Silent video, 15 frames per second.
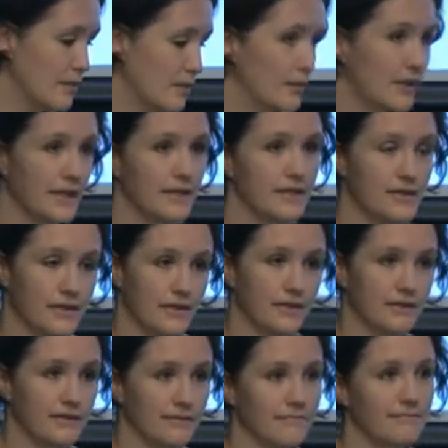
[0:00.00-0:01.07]
written
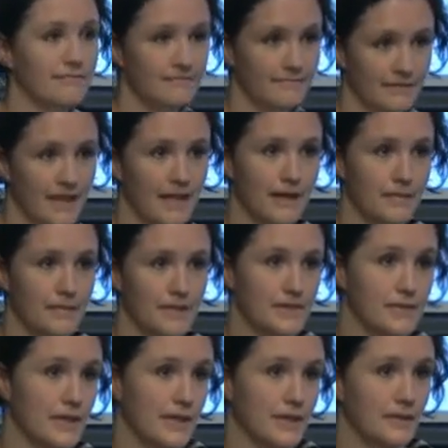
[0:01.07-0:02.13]
to
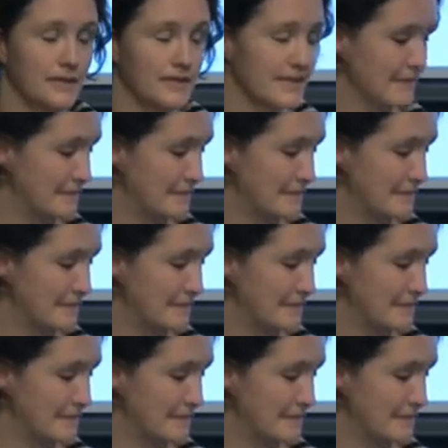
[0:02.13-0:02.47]
Australians